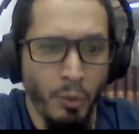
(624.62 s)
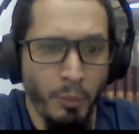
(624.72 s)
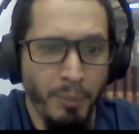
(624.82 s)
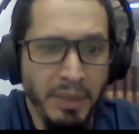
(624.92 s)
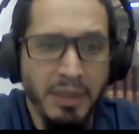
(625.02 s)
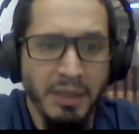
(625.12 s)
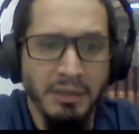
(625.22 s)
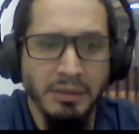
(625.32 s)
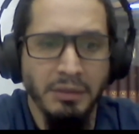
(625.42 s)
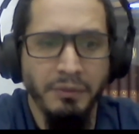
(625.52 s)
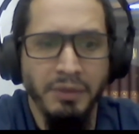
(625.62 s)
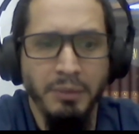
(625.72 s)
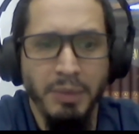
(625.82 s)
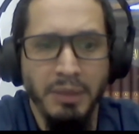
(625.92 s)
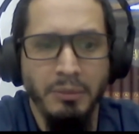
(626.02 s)
Many cases of
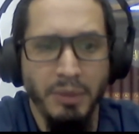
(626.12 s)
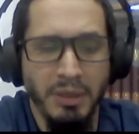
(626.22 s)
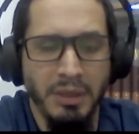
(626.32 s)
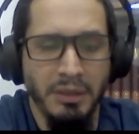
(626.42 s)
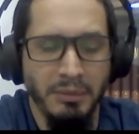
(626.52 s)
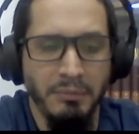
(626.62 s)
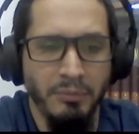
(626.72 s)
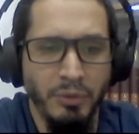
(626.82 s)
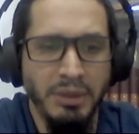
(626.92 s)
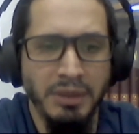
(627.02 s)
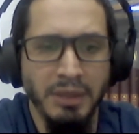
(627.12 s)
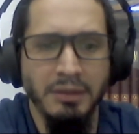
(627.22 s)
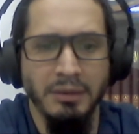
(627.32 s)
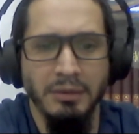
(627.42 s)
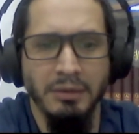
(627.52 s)
TB we
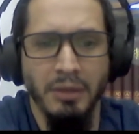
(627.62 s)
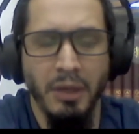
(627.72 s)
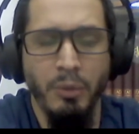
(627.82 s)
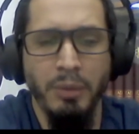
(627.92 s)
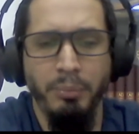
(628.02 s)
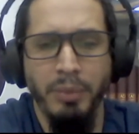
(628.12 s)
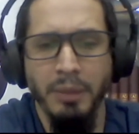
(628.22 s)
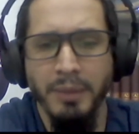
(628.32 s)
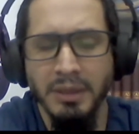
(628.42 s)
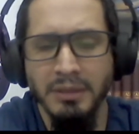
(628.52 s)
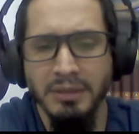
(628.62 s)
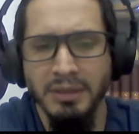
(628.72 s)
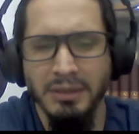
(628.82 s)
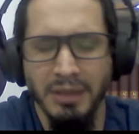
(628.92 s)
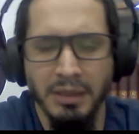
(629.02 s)
detect. Our prevalence
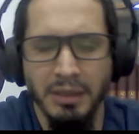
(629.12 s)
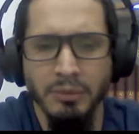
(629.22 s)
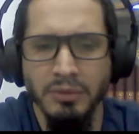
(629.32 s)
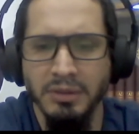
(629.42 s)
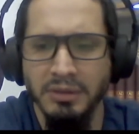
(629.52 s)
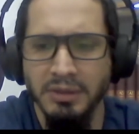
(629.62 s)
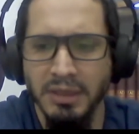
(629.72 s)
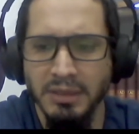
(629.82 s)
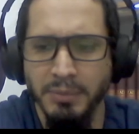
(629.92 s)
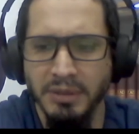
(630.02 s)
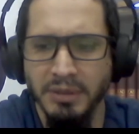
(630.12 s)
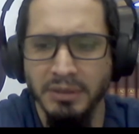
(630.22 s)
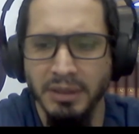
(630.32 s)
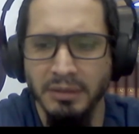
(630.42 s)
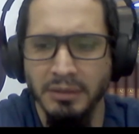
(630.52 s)
is around
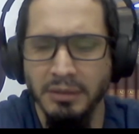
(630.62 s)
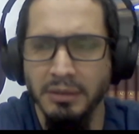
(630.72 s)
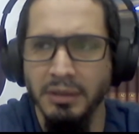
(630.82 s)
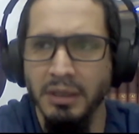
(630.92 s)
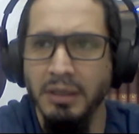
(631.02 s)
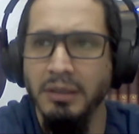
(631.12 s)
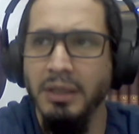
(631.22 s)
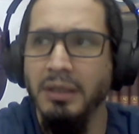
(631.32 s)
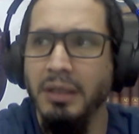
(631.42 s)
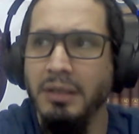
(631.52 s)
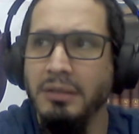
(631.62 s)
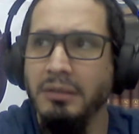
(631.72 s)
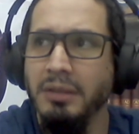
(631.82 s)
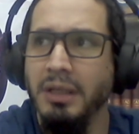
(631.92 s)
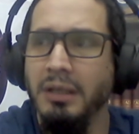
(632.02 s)
6% in the
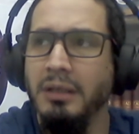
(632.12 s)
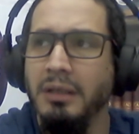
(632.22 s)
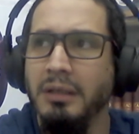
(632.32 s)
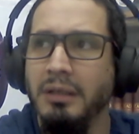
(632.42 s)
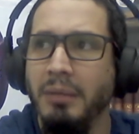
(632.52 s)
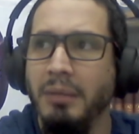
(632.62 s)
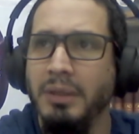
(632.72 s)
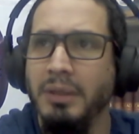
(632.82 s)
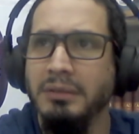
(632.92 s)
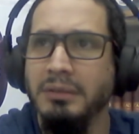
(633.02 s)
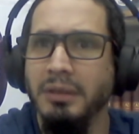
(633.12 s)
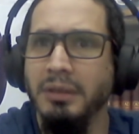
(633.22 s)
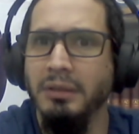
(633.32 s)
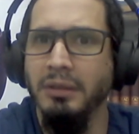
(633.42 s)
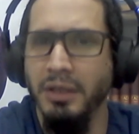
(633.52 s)
national numbers.
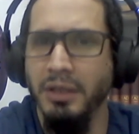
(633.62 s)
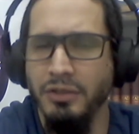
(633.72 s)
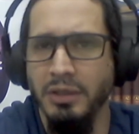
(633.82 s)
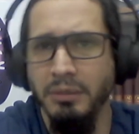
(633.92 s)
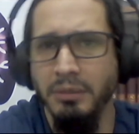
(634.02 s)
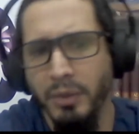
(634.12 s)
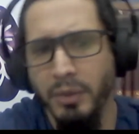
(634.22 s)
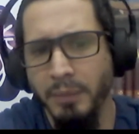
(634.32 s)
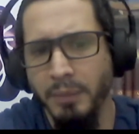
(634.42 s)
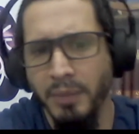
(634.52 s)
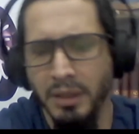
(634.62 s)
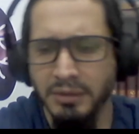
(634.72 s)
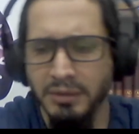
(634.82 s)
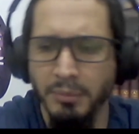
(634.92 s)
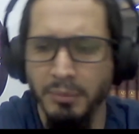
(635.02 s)
The national TB program
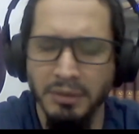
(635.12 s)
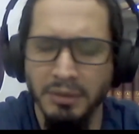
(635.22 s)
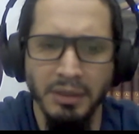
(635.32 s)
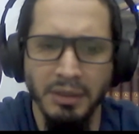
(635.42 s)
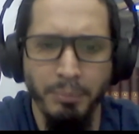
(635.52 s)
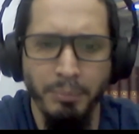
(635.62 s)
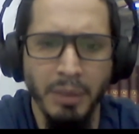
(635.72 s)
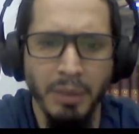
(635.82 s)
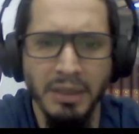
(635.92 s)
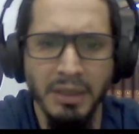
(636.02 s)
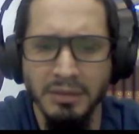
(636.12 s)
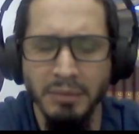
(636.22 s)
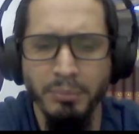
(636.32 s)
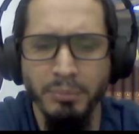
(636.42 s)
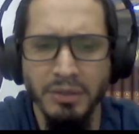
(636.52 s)
has numbers that the prevalence
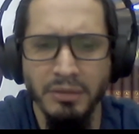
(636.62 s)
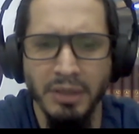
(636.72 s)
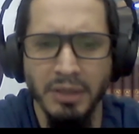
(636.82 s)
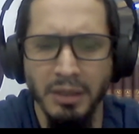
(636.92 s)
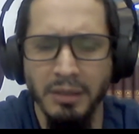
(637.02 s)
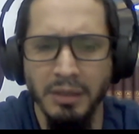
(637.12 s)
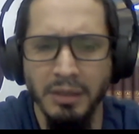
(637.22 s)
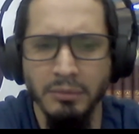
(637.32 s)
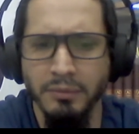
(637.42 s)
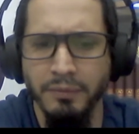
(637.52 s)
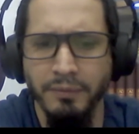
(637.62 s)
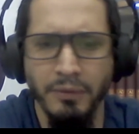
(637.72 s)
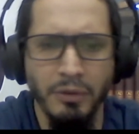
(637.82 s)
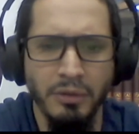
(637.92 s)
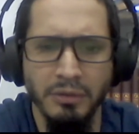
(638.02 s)
in prison are around
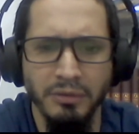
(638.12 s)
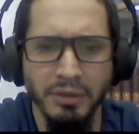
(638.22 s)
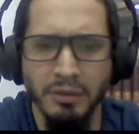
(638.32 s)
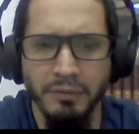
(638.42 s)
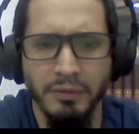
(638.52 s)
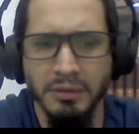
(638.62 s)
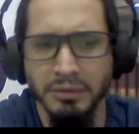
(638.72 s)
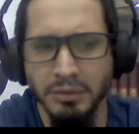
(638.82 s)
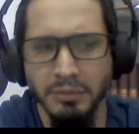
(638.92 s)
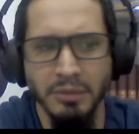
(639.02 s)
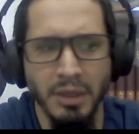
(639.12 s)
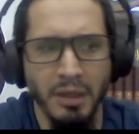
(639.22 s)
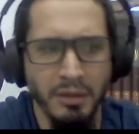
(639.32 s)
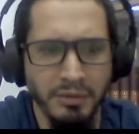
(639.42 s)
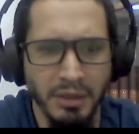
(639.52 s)
3 or 4. So
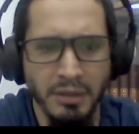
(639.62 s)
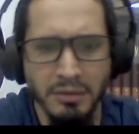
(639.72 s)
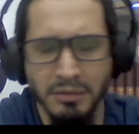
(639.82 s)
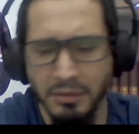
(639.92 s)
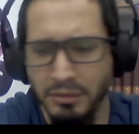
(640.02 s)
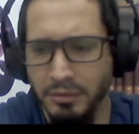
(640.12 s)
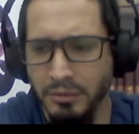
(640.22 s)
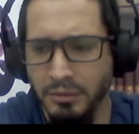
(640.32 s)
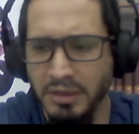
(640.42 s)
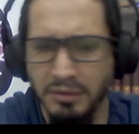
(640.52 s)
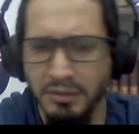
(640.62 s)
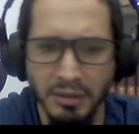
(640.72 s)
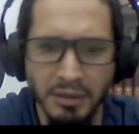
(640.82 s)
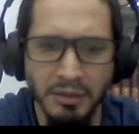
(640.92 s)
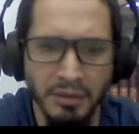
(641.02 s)
thanks to this
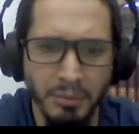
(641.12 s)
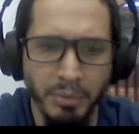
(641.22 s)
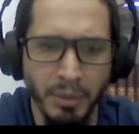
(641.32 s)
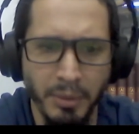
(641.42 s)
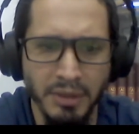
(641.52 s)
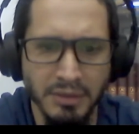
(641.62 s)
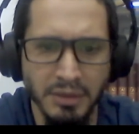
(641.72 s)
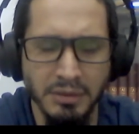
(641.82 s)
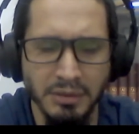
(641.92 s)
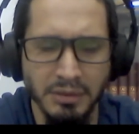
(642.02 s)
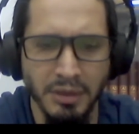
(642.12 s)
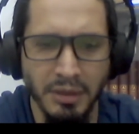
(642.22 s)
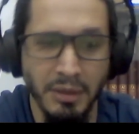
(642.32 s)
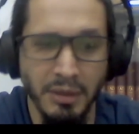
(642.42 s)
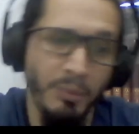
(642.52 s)
study, the prevalence is
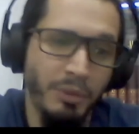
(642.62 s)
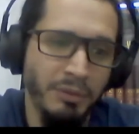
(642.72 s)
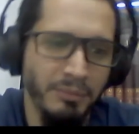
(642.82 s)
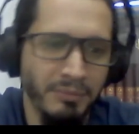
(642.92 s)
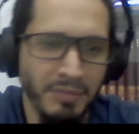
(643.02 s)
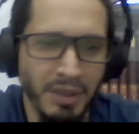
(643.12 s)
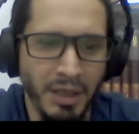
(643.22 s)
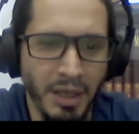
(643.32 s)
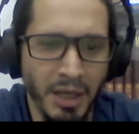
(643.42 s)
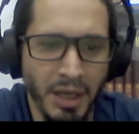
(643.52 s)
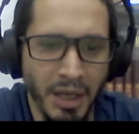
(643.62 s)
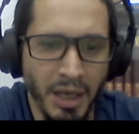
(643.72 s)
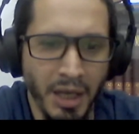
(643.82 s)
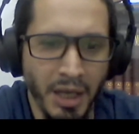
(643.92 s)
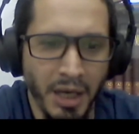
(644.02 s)
more.
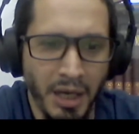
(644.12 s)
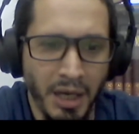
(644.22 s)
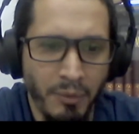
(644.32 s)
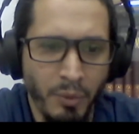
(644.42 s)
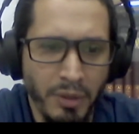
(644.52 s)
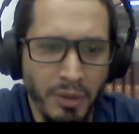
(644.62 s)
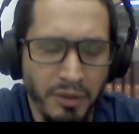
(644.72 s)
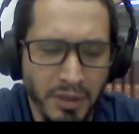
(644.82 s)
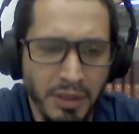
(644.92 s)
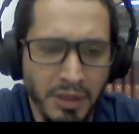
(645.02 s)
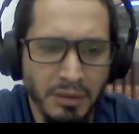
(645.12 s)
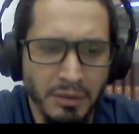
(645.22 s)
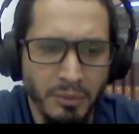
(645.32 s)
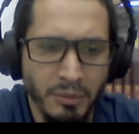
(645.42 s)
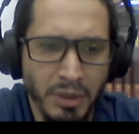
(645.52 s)
And we
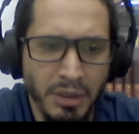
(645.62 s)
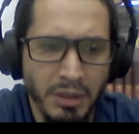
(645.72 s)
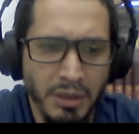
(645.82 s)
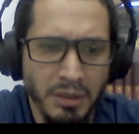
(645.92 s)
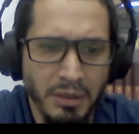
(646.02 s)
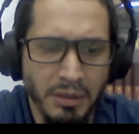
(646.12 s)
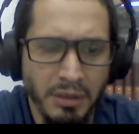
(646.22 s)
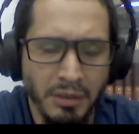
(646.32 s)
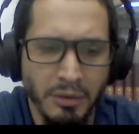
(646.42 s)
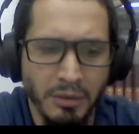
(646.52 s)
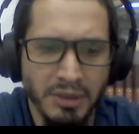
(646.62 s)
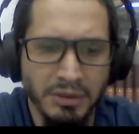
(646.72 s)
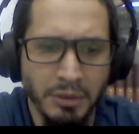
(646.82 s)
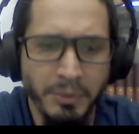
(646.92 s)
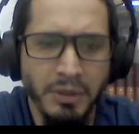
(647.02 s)
think we gonna
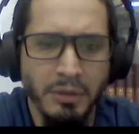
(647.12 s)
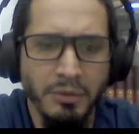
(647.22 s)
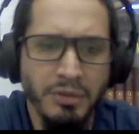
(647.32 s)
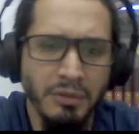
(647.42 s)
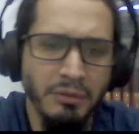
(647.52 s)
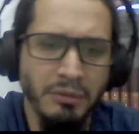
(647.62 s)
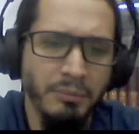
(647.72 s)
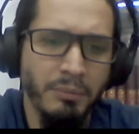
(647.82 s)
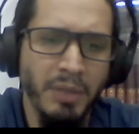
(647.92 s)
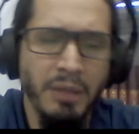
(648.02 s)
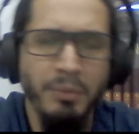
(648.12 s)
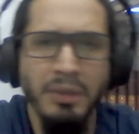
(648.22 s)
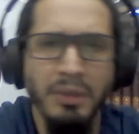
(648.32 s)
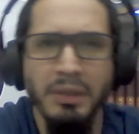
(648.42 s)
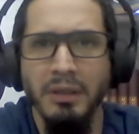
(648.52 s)
stop the inclusion
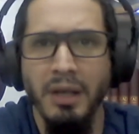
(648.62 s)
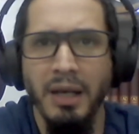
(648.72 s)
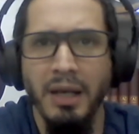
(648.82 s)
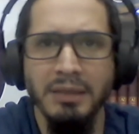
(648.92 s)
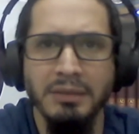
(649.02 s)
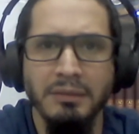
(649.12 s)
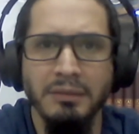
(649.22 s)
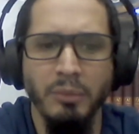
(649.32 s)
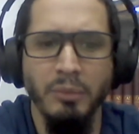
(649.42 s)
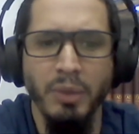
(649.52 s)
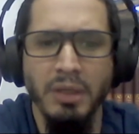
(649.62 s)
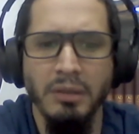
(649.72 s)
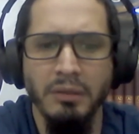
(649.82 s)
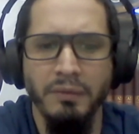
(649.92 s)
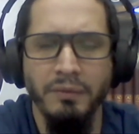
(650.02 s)
maybe the last week
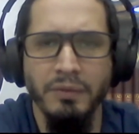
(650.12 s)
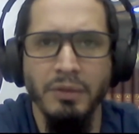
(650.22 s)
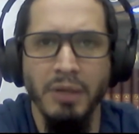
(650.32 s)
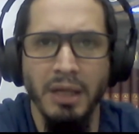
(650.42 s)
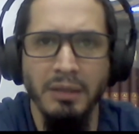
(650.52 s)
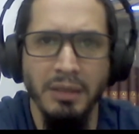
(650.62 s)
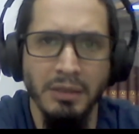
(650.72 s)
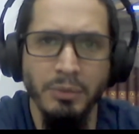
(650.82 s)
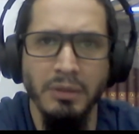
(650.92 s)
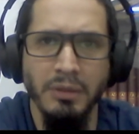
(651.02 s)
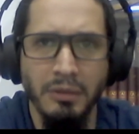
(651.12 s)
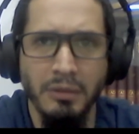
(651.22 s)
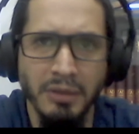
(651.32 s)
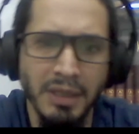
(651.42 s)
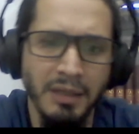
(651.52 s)
of July, the next week,
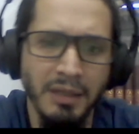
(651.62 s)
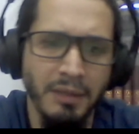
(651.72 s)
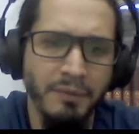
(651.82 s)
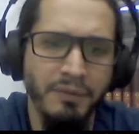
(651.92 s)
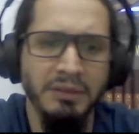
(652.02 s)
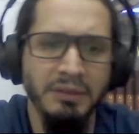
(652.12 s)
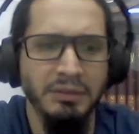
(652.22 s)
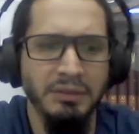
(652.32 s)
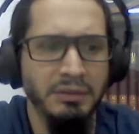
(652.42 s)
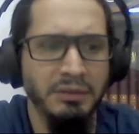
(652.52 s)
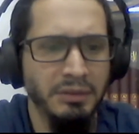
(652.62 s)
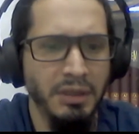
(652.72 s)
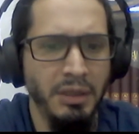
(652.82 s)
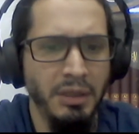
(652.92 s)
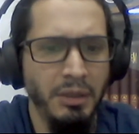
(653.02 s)
or the first
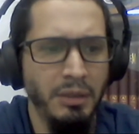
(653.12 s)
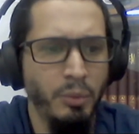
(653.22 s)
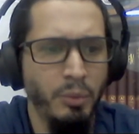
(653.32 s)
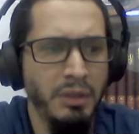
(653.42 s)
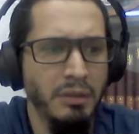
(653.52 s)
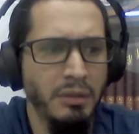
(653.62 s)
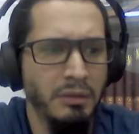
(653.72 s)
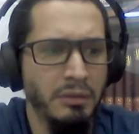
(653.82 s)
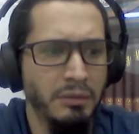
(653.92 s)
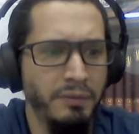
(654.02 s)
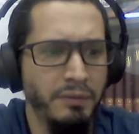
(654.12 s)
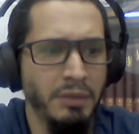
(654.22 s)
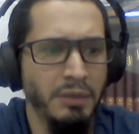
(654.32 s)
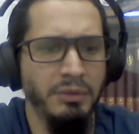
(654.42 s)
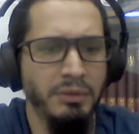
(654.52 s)
week or
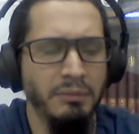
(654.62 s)
August.